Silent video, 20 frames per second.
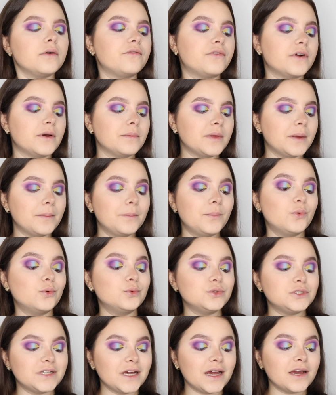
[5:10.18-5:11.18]
From the
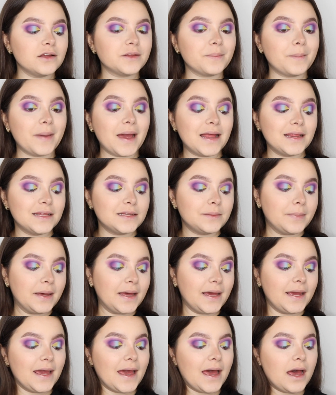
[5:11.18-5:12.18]
Moonchild palette
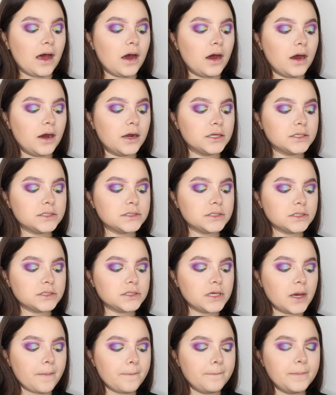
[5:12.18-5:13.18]
by
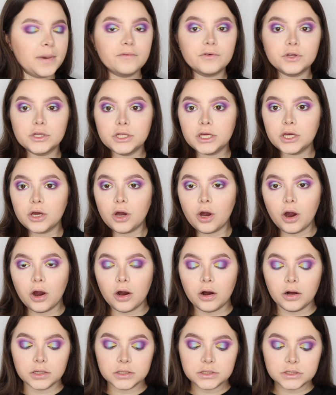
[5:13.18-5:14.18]
Anastasia Beverly
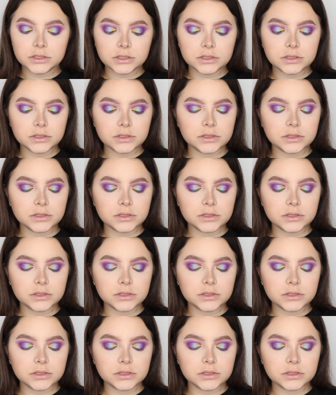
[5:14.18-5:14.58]
Hills.